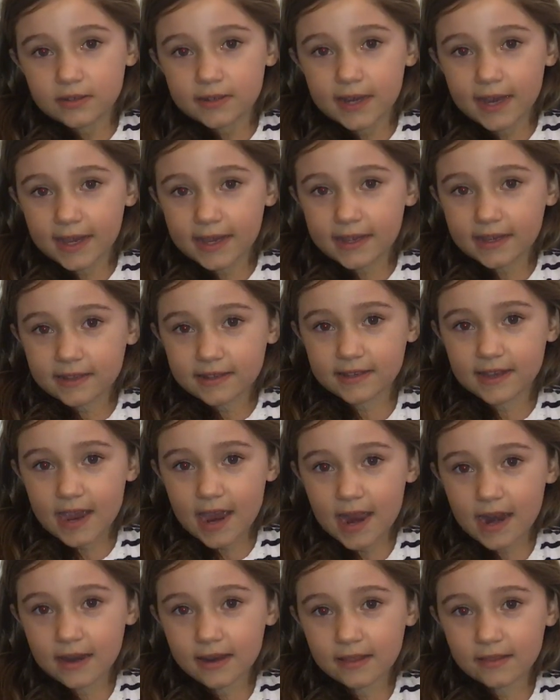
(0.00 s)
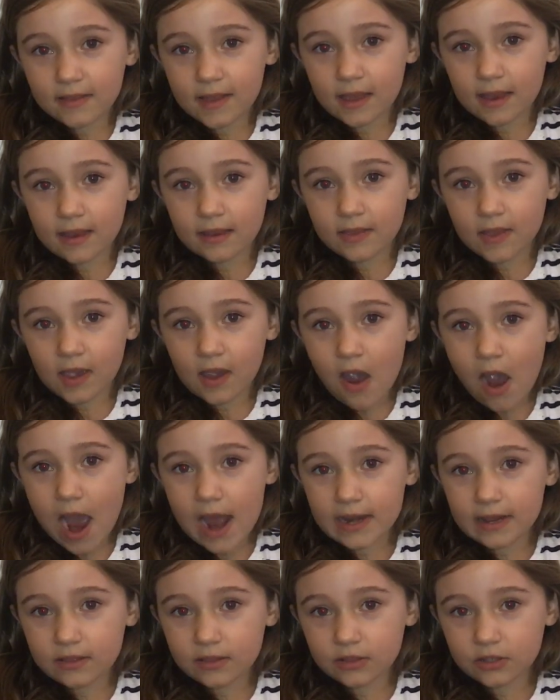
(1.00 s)
Take it down and then they
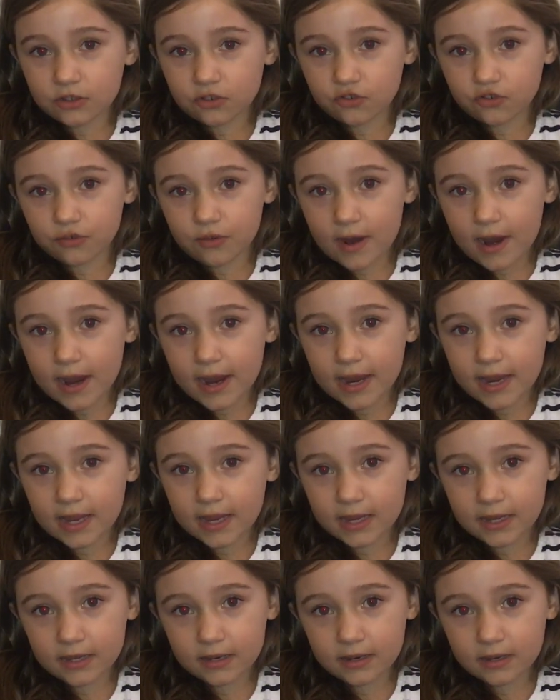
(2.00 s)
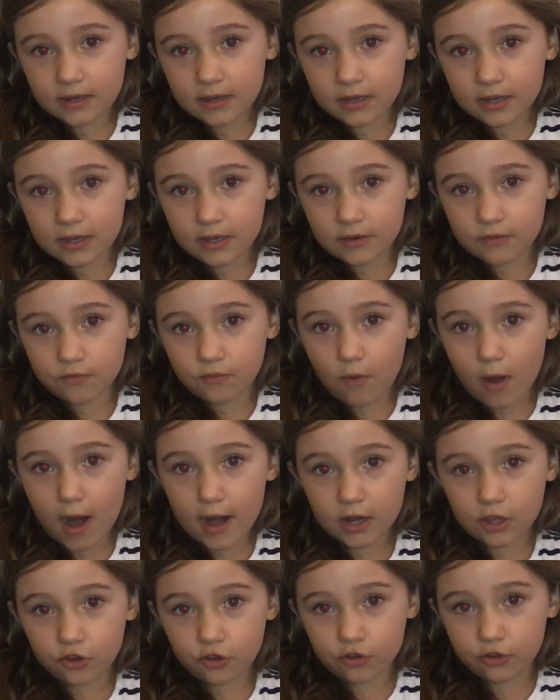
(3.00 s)
hide in the drain and
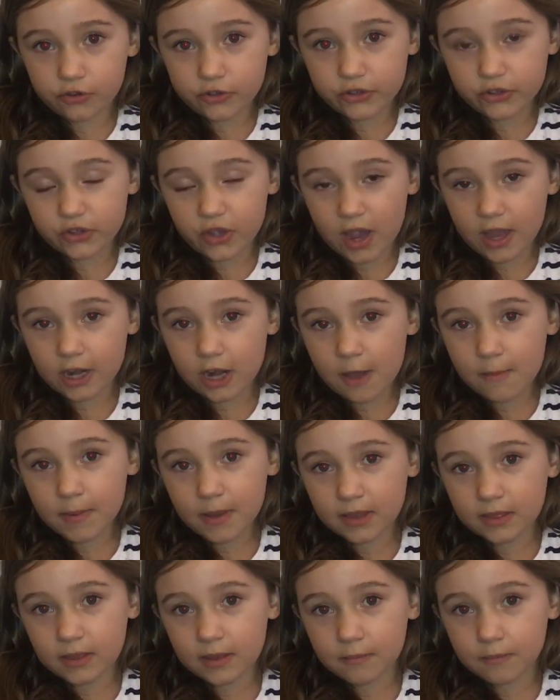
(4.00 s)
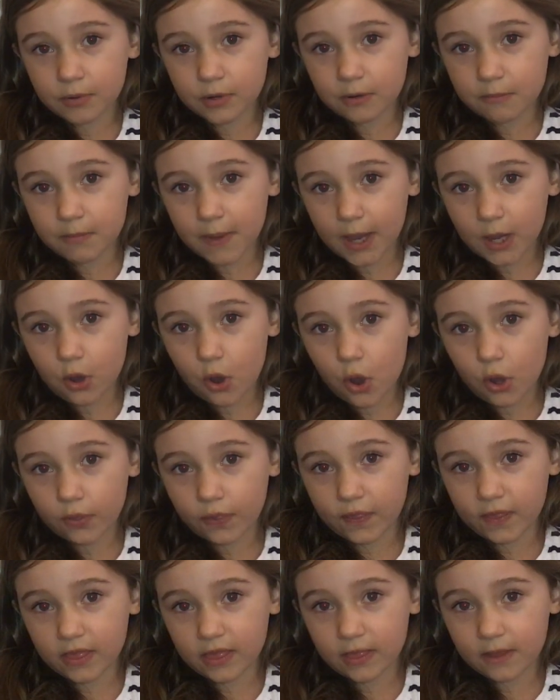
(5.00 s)
write a new sign up and then put it back
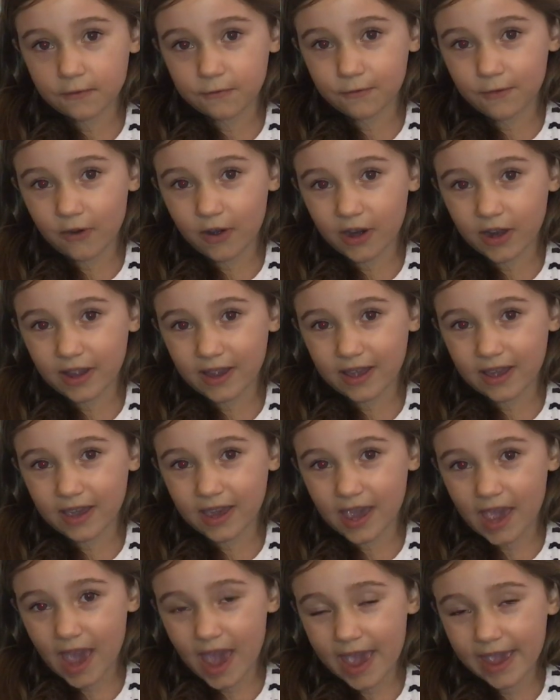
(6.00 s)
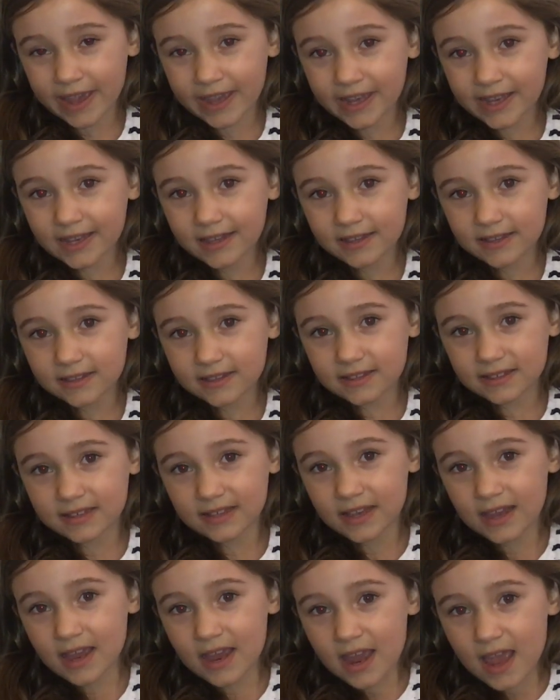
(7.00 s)
on the front gate.
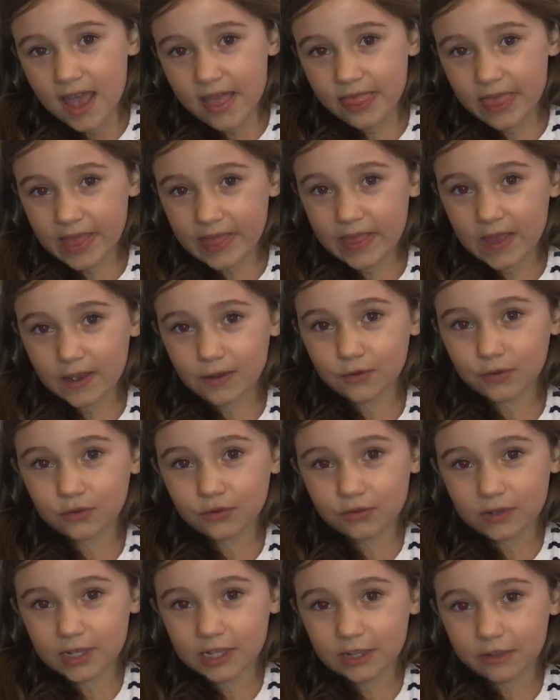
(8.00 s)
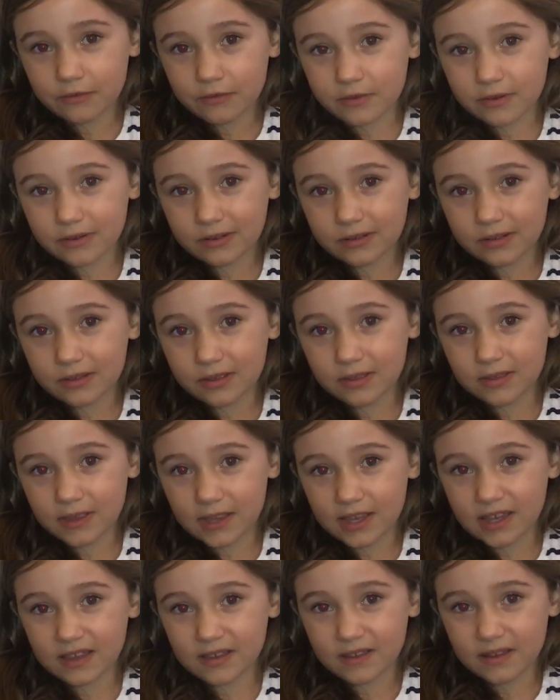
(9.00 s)
And then they're all doing the wrong
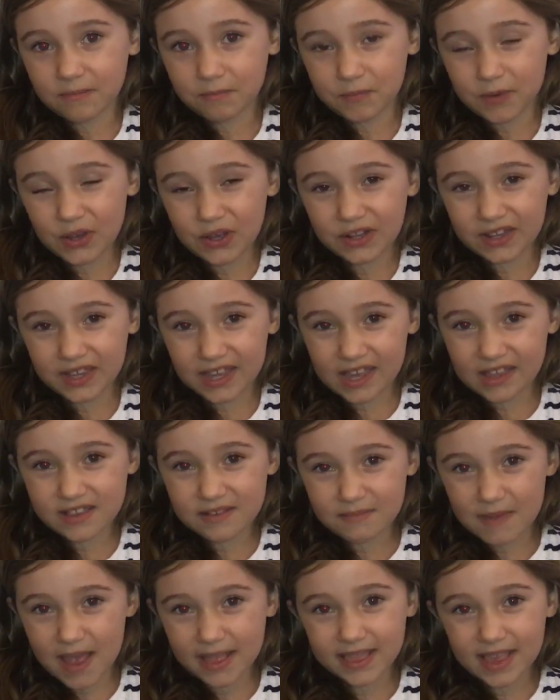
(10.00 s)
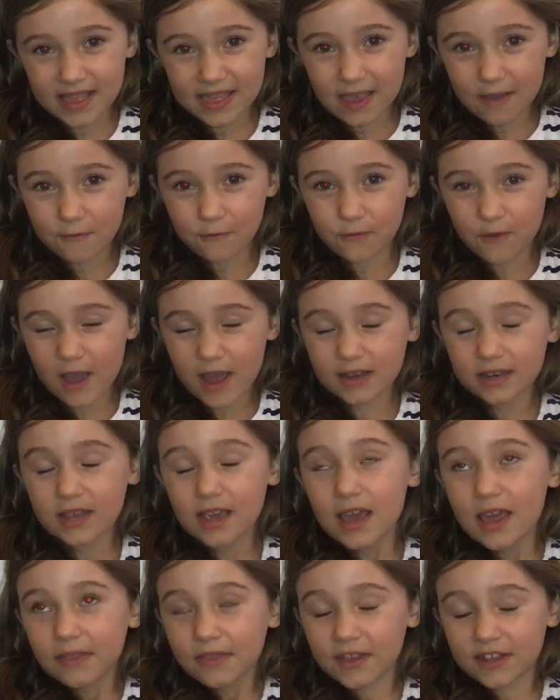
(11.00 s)
thing and Pearlie gets mad. Then they find
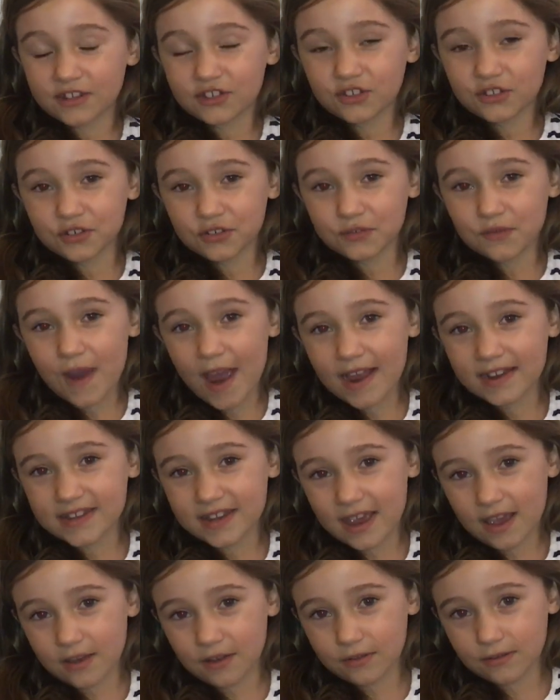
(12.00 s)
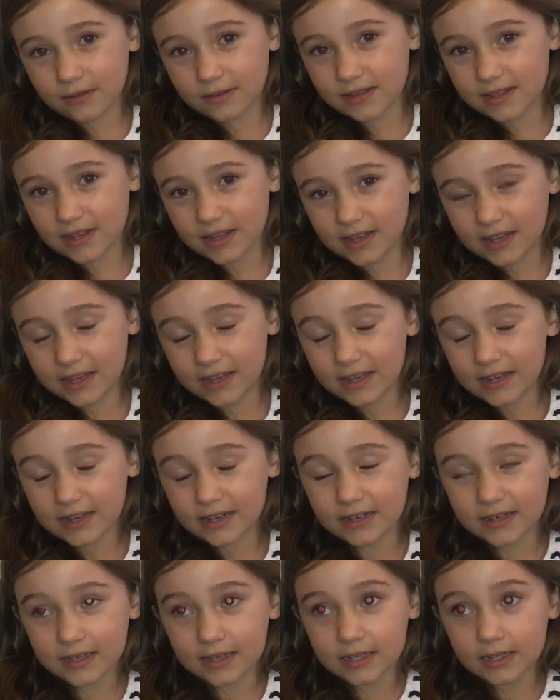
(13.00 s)
the two rat tails
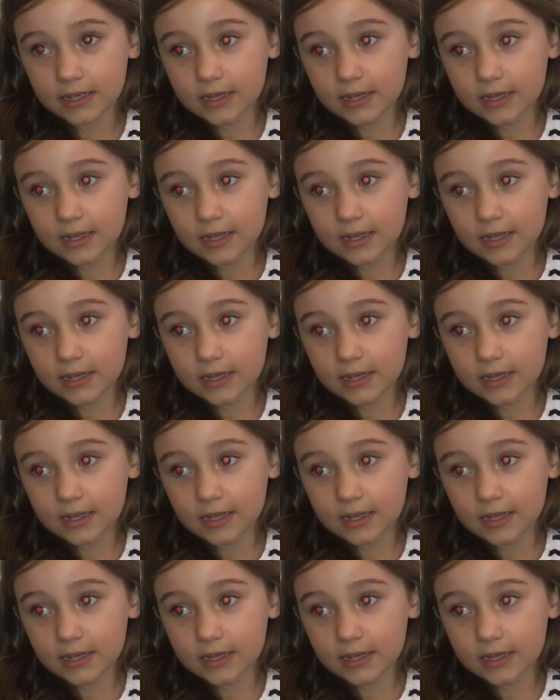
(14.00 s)
in